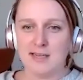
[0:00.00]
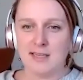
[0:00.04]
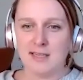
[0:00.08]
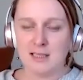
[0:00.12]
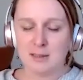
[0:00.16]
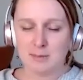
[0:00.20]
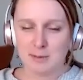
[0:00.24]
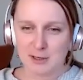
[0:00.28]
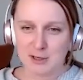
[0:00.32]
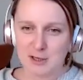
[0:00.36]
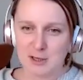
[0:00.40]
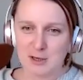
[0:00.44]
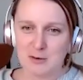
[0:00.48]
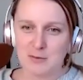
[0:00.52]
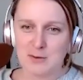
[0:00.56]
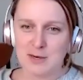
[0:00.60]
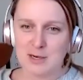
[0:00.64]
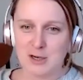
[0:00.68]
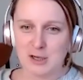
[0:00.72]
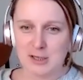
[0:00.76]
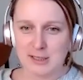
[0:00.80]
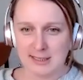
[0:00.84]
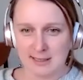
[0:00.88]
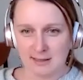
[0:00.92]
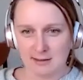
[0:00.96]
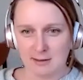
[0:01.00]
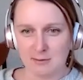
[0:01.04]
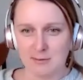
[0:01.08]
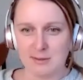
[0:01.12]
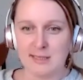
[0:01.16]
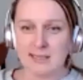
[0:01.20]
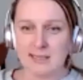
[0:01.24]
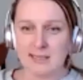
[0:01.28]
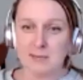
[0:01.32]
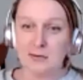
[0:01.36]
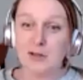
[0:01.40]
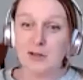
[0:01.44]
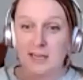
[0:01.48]
especially when you're dealing
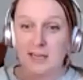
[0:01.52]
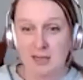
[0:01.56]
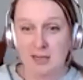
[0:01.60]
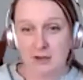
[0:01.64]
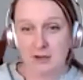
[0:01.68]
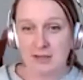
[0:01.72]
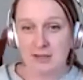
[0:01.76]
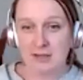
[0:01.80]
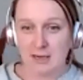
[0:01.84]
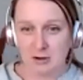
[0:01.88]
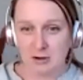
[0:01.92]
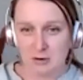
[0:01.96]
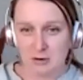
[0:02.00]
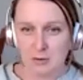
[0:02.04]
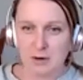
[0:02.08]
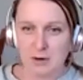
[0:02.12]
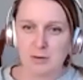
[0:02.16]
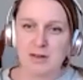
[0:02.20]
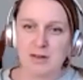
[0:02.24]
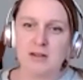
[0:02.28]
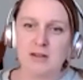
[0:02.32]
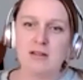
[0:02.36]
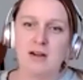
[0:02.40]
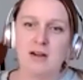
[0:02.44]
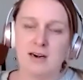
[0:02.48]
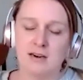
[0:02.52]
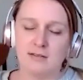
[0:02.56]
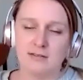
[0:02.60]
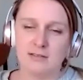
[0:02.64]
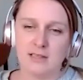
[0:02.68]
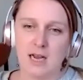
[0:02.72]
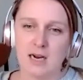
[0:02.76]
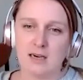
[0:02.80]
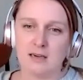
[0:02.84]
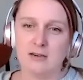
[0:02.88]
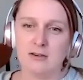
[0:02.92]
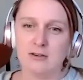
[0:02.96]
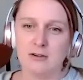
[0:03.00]
with someone, like you said, you work with a lot of
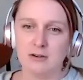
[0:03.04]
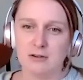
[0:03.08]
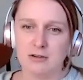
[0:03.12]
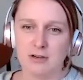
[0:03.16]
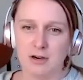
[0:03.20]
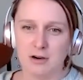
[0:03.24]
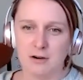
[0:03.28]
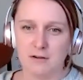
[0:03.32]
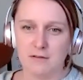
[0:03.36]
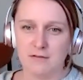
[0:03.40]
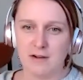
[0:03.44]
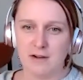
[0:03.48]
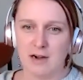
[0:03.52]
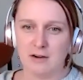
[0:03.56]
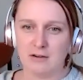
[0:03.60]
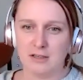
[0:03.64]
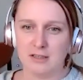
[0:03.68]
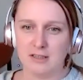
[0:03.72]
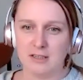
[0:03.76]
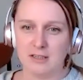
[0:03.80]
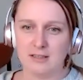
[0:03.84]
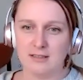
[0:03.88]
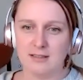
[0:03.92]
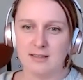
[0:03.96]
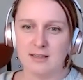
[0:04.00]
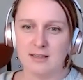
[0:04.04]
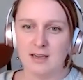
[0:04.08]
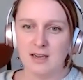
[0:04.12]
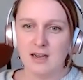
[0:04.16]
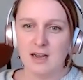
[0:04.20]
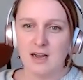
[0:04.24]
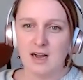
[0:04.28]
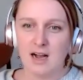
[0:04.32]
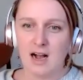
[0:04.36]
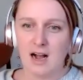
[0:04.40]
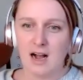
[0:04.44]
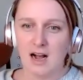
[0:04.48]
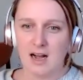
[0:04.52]
technical co-founders,
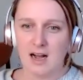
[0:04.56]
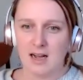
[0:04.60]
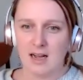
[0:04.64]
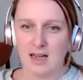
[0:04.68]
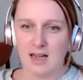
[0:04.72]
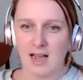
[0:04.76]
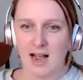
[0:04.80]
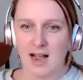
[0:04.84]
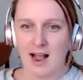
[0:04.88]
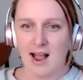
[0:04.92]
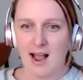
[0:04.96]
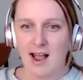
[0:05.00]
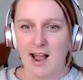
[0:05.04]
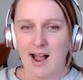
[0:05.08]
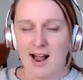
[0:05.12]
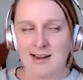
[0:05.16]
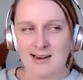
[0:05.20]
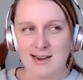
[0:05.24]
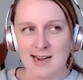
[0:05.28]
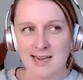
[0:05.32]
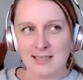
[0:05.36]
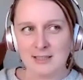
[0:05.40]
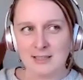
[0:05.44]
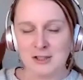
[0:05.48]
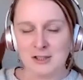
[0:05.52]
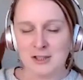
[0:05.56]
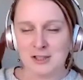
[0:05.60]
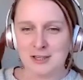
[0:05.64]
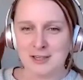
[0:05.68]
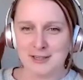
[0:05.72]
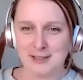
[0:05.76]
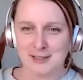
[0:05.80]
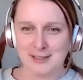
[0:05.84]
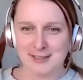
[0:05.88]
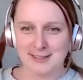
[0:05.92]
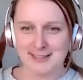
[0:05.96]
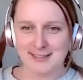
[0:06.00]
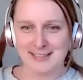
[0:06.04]
and
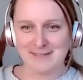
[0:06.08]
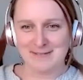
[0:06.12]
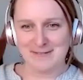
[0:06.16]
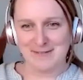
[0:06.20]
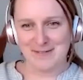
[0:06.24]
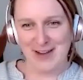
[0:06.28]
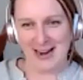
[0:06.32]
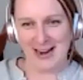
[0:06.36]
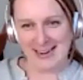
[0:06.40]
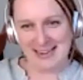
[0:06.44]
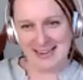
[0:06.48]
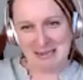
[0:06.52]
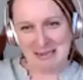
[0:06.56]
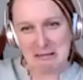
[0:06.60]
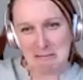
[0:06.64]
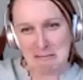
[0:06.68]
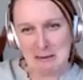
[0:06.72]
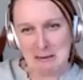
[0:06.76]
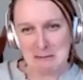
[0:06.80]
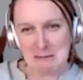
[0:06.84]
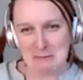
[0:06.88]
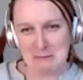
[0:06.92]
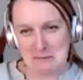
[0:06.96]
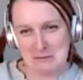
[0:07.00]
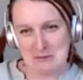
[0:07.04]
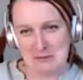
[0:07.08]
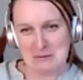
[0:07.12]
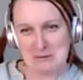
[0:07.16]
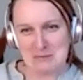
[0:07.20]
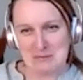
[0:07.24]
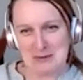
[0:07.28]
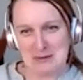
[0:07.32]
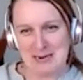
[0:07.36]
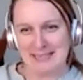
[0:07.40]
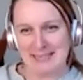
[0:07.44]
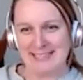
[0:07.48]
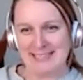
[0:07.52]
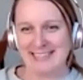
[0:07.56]
engineers and finance people, their
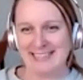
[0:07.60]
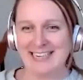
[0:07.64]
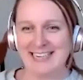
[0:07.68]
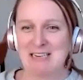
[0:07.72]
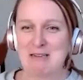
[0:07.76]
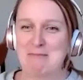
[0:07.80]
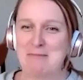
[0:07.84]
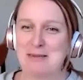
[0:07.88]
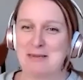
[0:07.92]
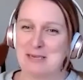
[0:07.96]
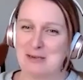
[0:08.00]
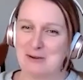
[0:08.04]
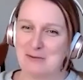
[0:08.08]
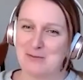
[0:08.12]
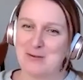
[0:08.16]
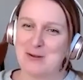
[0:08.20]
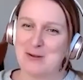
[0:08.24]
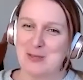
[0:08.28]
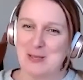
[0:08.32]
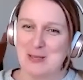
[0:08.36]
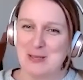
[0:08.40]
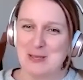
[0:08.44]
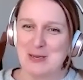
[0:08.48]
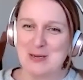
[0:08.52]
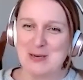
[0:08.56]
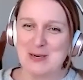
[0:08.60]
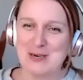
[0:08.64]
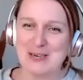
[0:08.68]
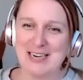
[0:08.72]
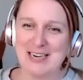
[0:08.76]
brains think a bit different than the